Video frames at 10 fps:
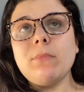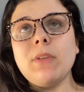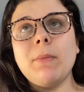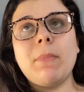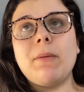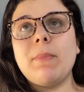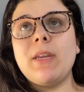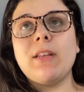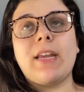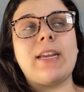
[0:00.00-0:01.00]

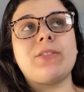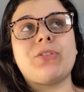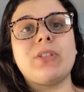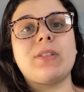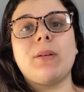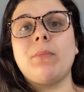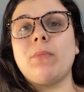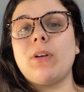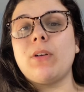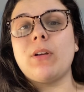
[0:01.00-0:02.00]
maybe like answering
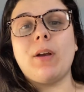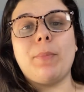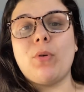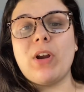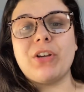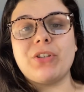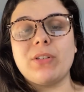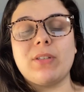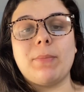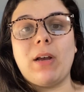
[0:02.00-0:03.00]
some couple
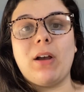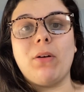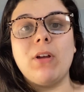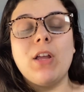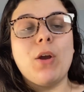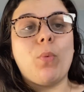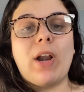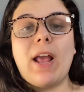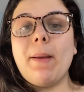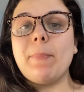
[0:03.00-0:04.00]
questions about
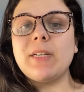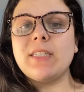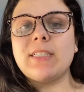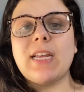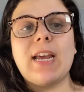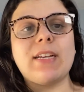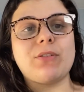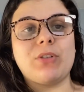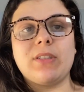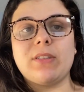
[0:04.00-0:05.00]
what happened in the
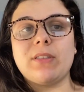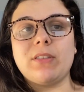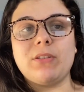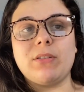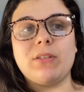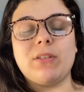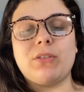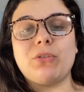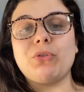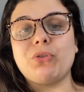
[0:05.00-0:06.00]
text or in
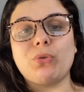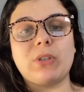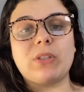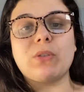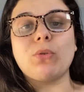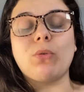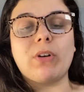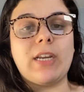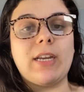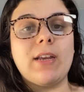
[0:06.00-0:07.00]
this short
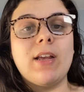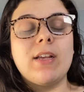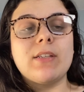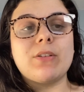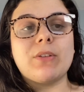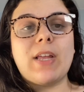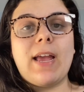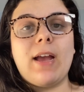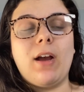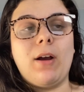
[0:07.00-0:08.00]
story, so
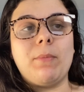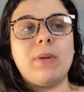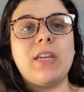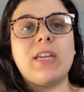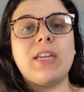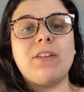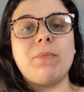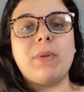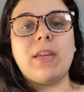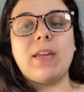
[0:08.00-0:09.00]
that he can give
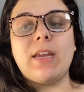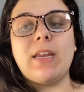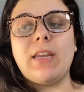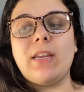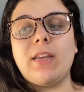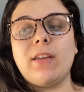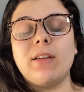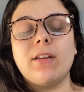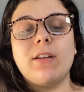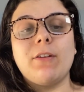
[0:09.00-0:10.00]
me a
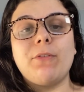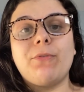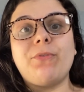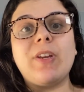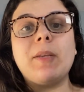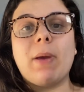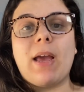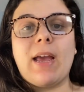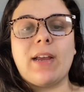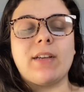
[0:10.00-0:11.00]

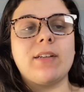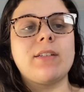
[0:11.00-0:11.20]
feedback,